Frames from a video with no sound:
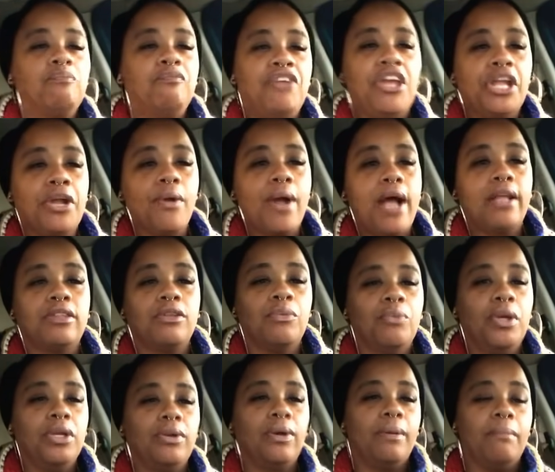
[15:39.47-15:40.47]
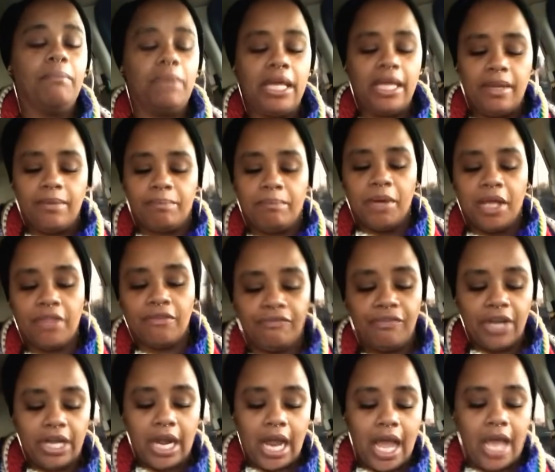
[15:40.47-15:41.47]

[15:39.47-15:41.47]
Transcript: finger out the window at me, motherfucker.